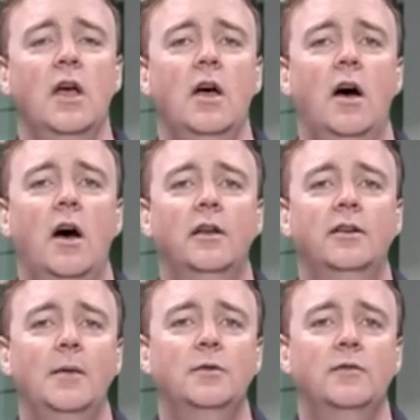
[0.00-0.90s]
uh, types
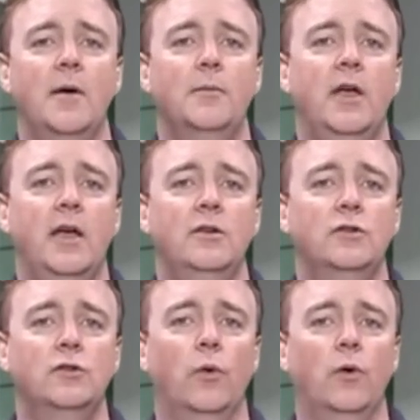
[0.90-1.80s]
of applications
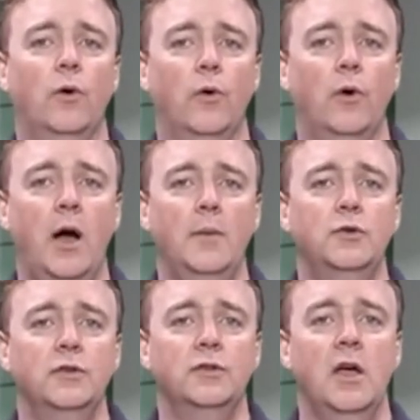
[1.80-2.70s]
or, or options,
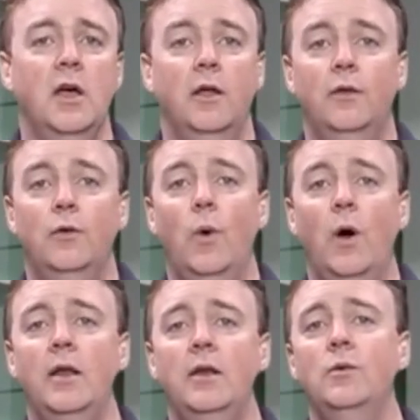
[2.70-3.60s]
then why do
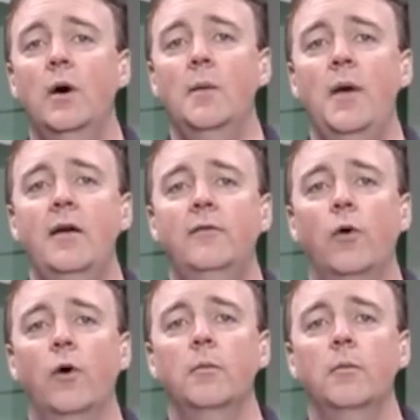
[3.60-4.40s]
you want to pay for them?